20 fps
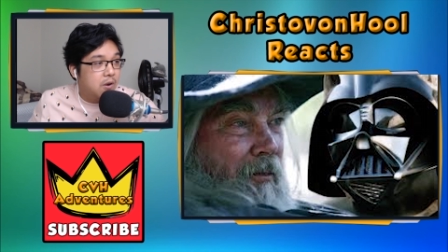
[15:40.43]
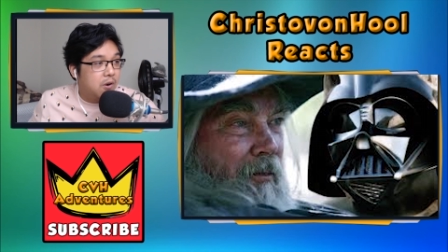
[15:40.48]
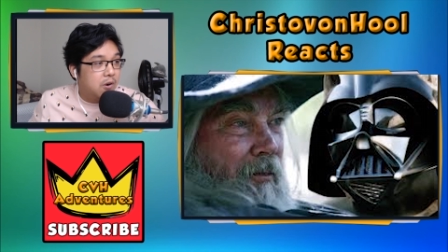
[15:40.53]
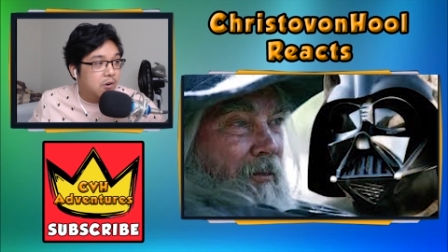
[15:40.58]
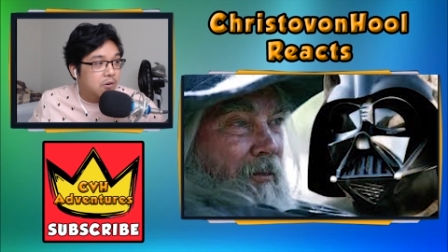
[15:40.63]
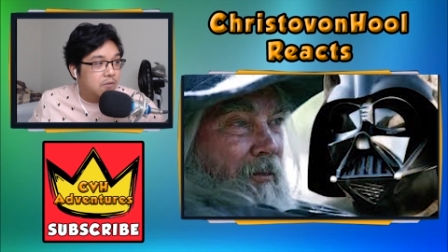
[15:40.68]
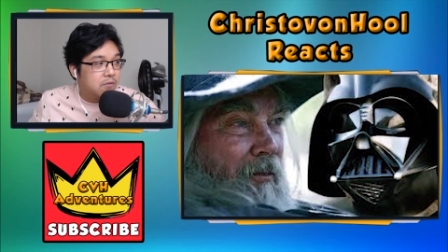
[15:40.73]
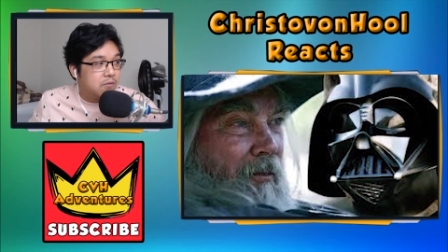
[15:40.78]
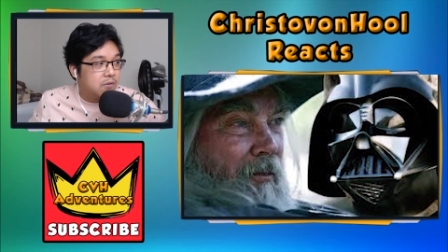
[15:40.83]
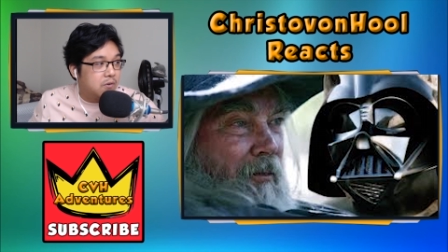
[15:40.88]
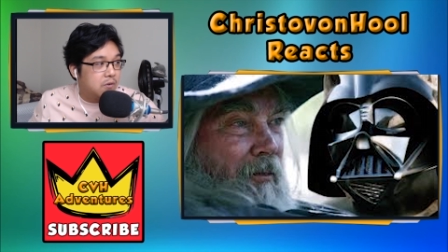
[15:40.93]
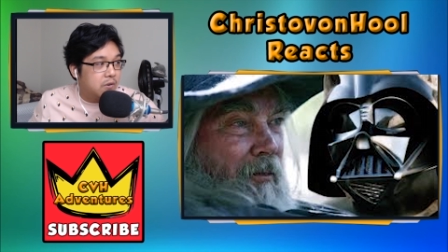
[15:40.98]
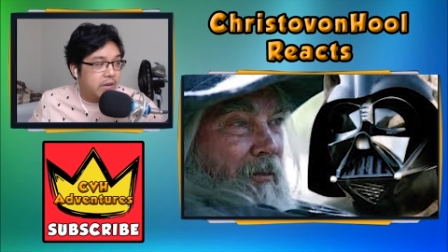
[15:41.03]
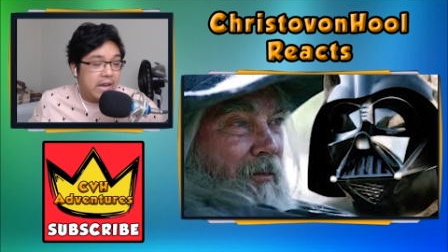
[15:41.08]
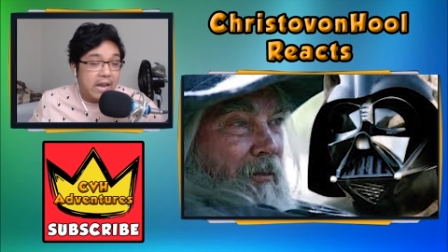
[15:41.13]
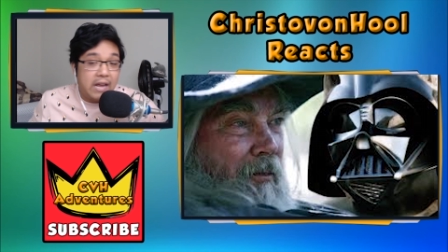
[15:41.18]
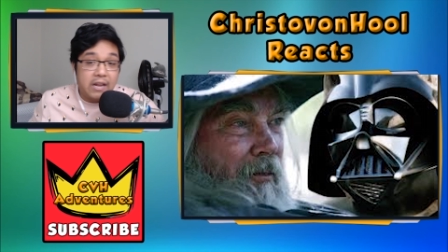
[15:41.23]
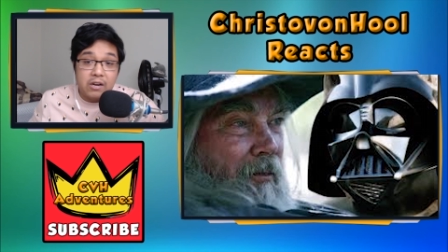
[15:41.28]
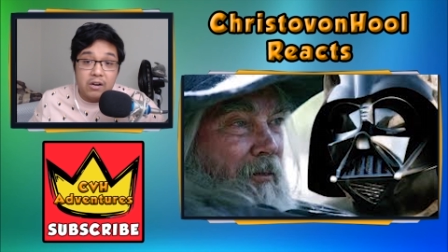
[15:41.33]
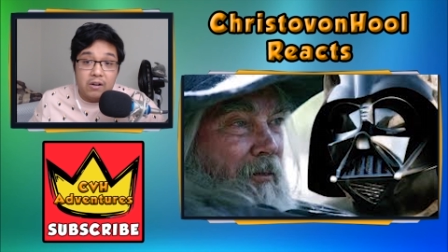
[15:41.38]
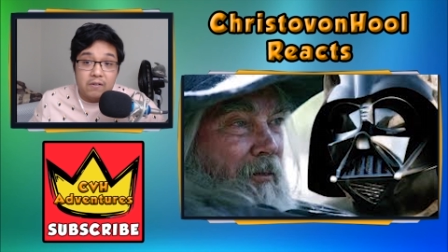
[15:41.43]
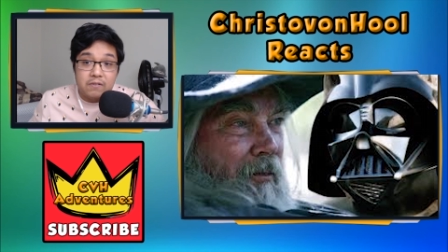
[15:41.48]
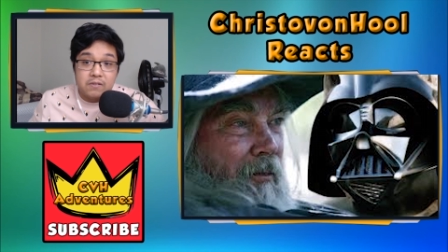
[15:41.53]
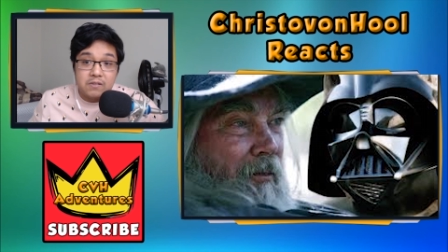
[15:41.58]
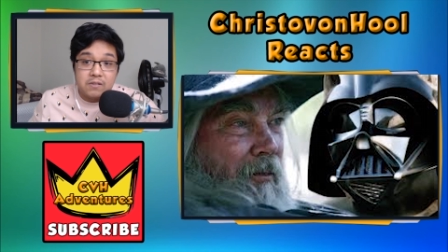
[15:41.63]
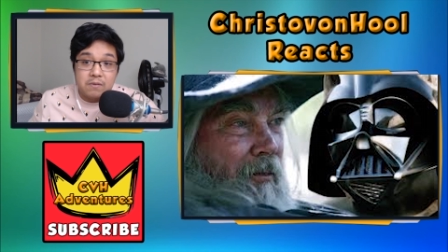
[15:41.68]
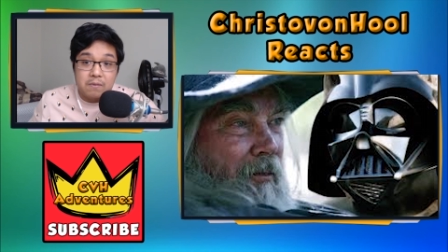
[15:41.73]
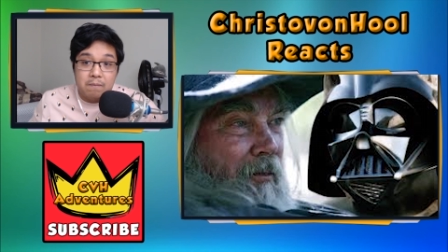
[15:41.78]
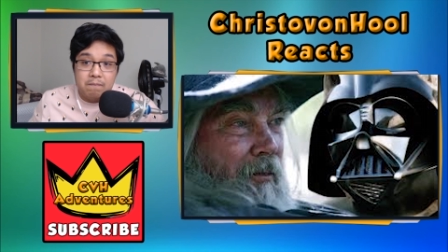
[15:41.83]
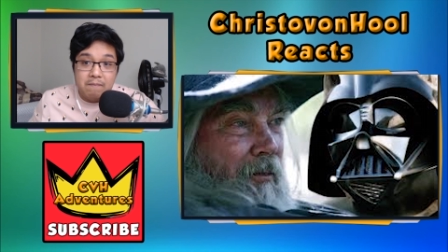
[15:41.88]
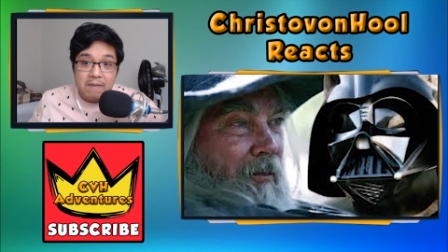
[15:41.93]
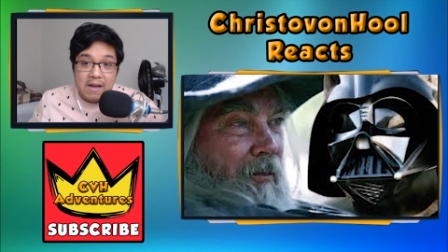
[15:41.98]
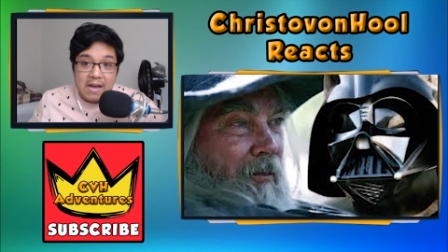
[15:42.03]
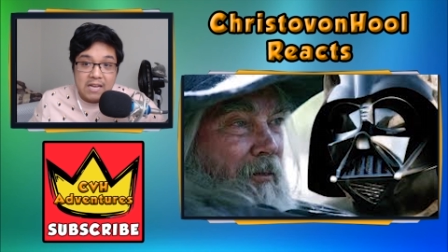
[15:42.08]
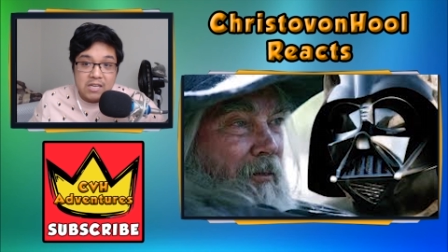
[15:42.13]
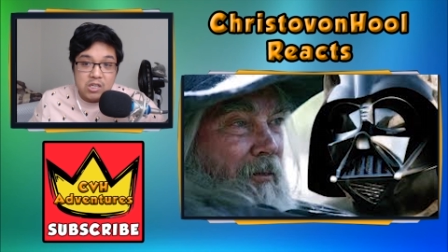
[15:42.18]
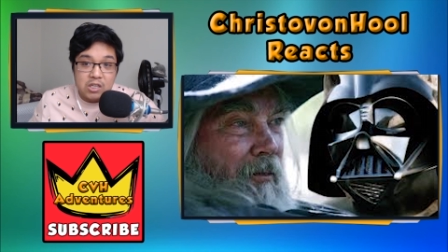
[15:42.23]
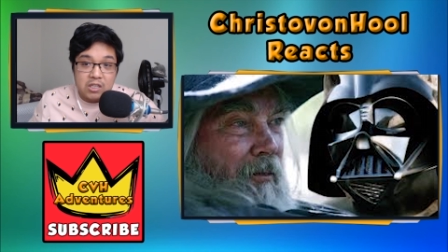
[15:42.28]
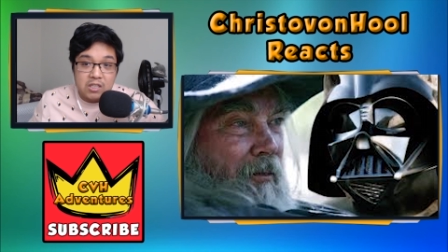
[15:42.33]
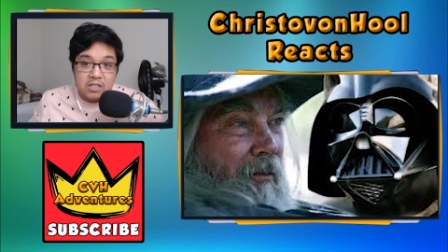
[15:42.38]
over Gandalf's
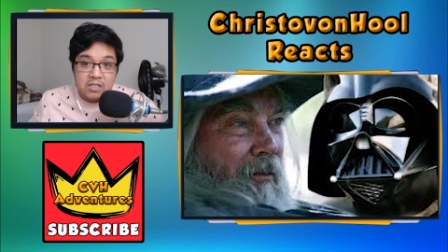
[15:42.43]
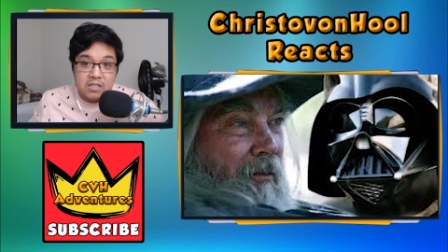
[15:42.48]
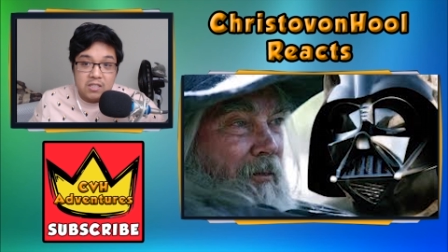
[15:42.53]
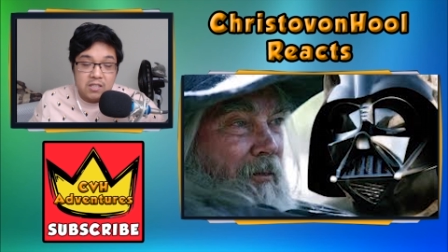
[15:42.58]
magic,